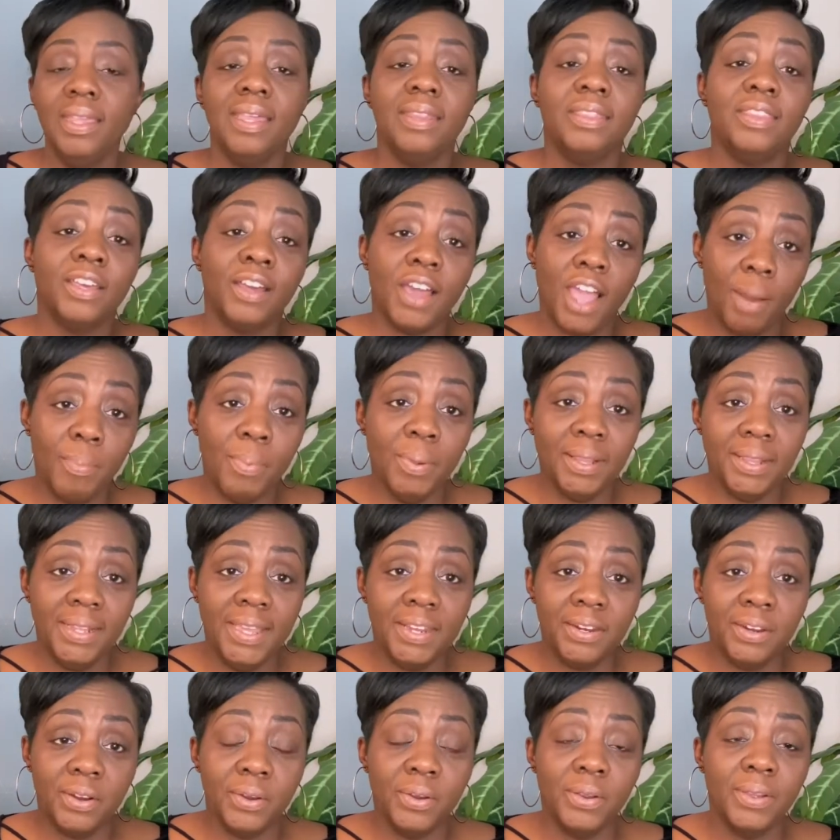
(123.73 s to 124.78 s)
the carpet
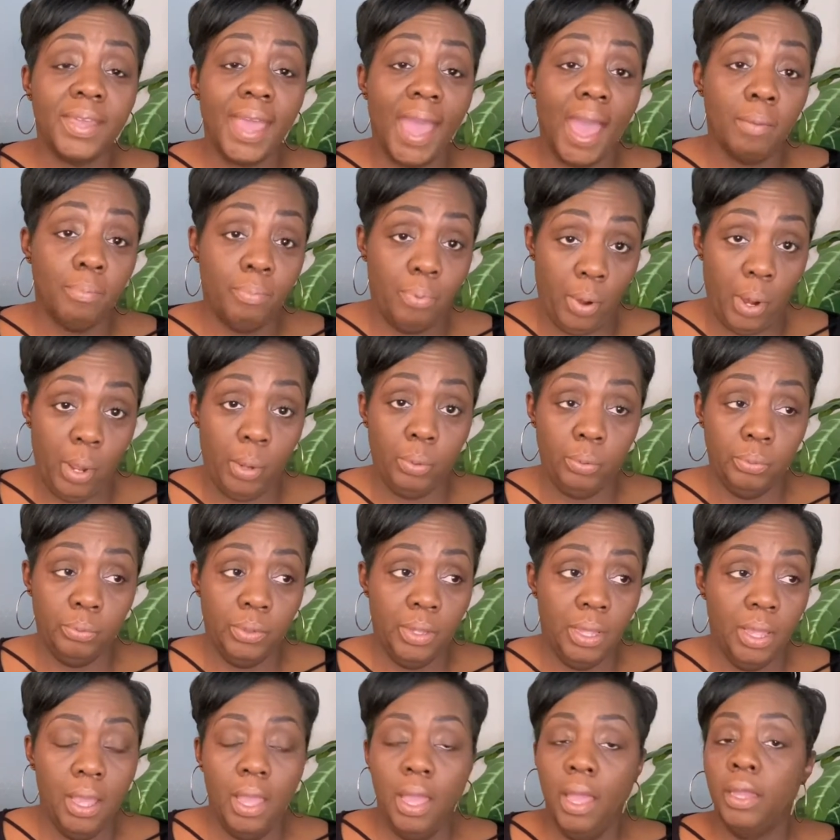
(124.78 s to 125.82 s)
cleaner got broke.
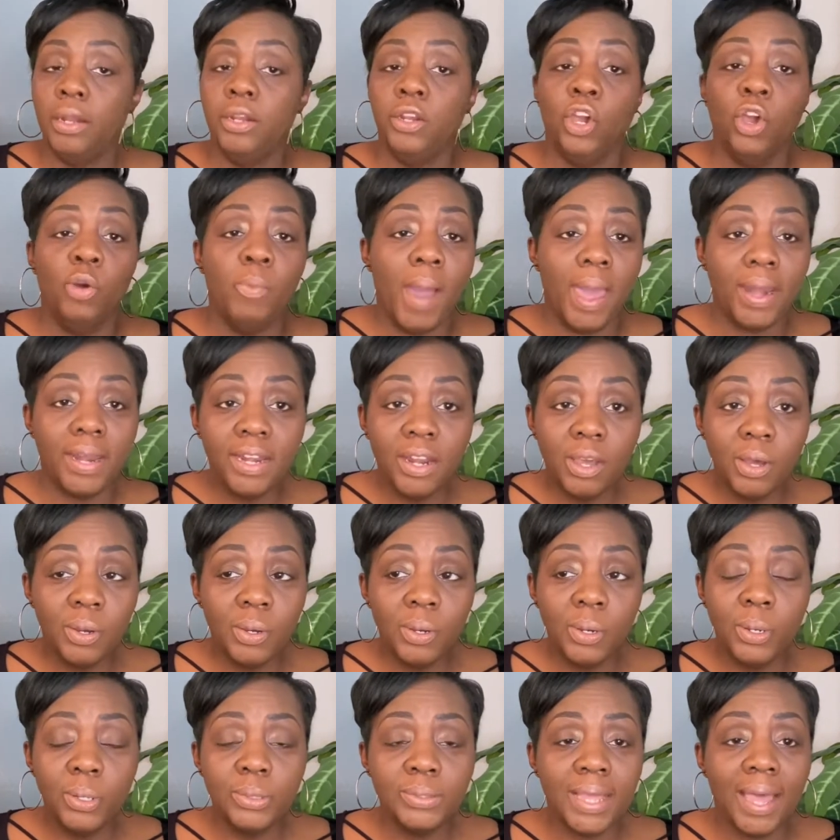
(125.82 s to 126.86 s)
Nobody
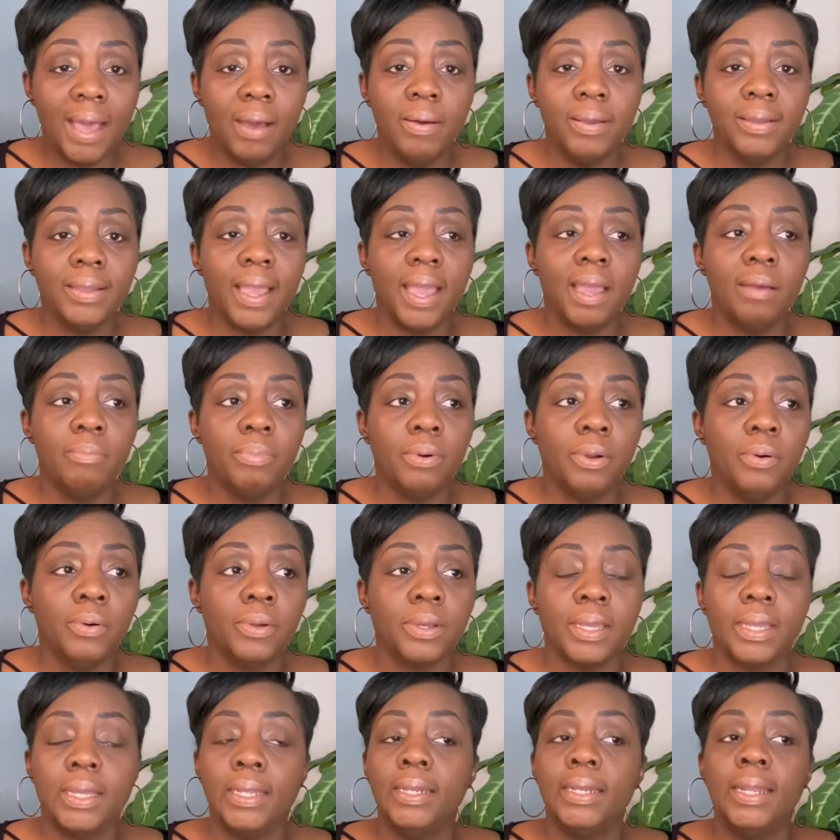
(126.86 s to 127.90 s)
knows how it got
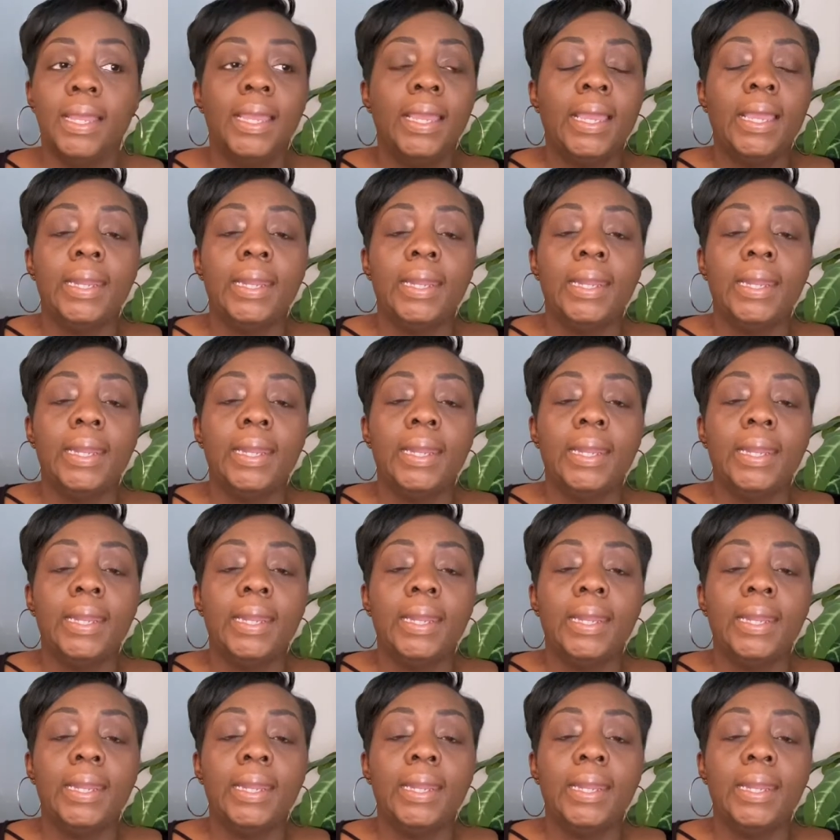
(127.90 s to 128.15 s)
broken.